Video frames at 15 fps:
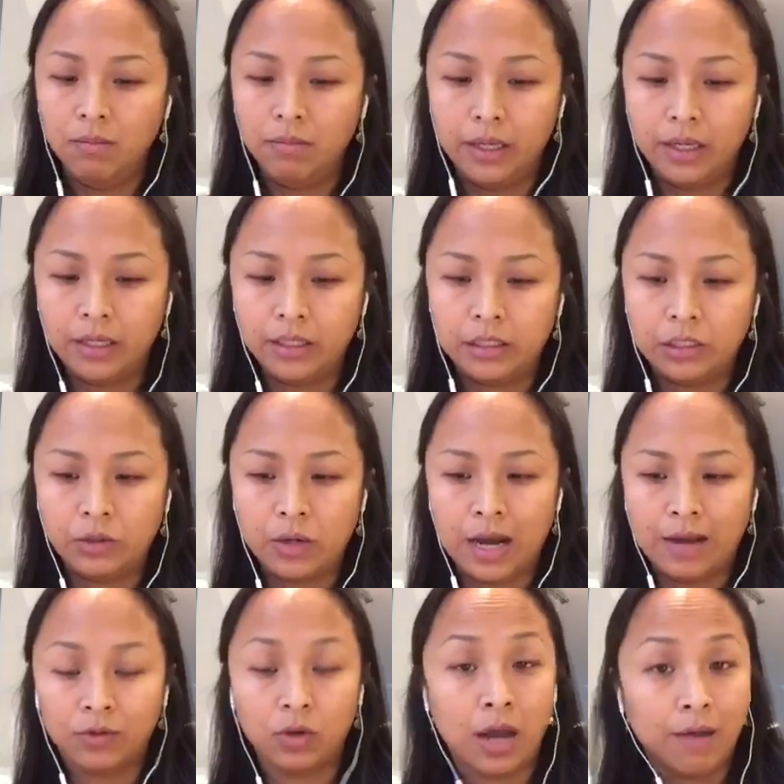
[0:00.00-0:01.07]
because you
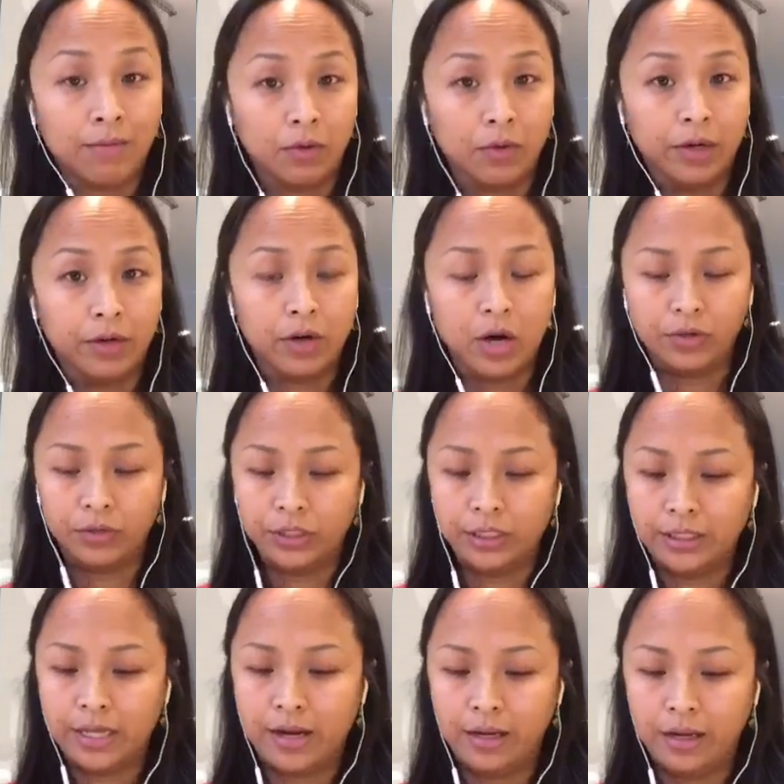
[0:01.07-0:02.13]
have to have a greater
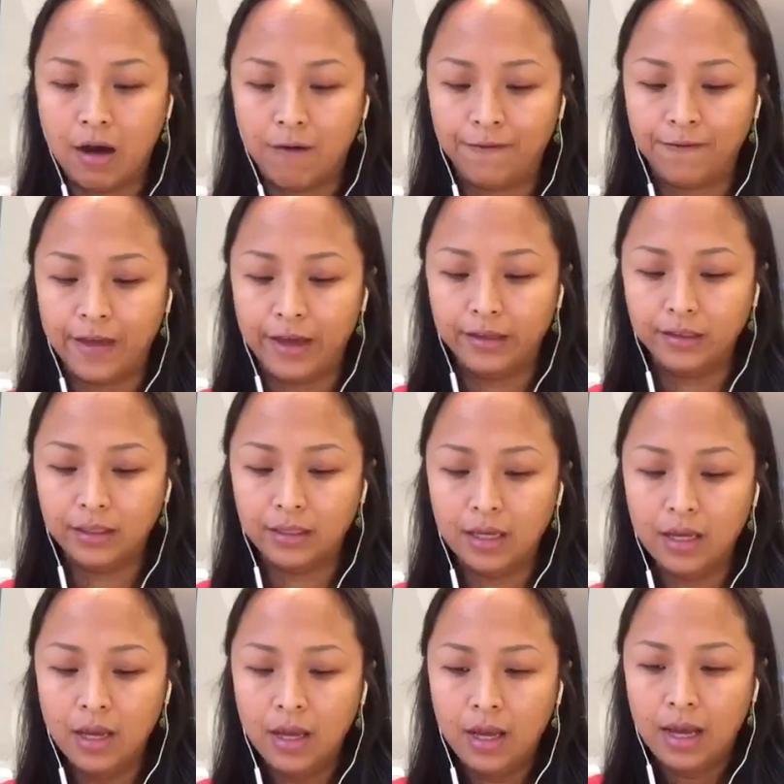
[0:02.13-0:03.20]
understanding of things.
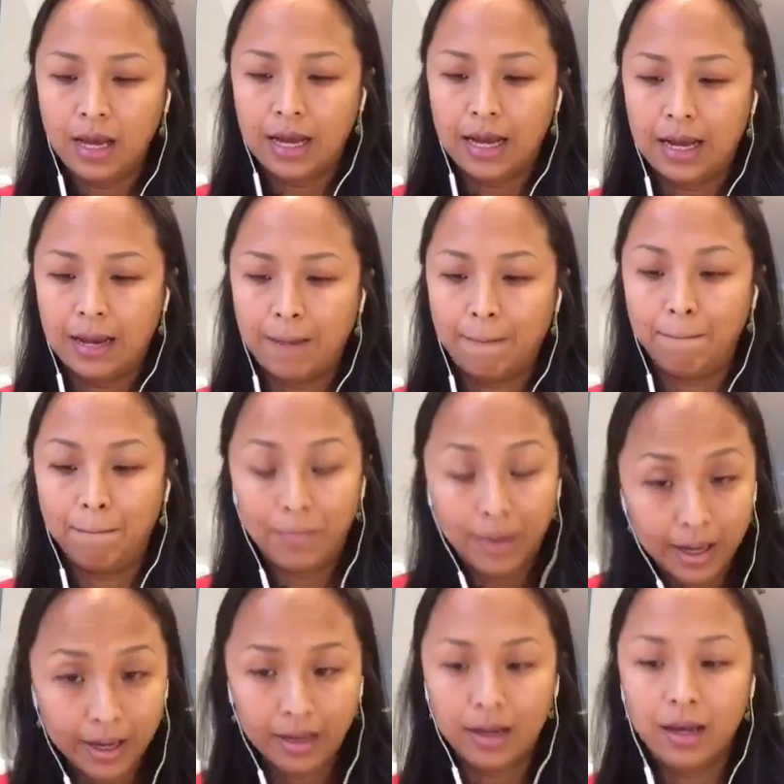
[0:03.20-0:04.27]

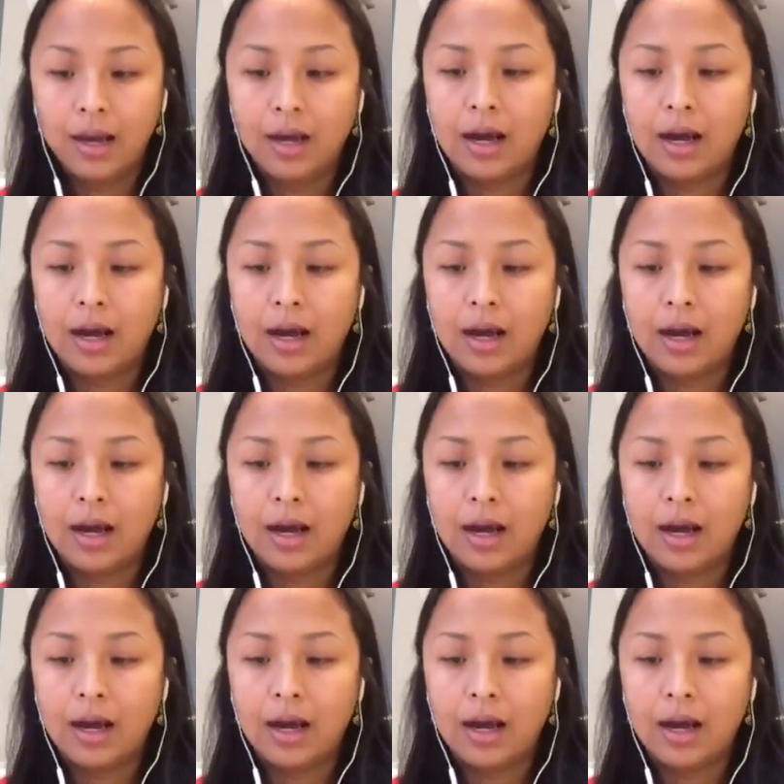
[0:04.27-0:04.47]
But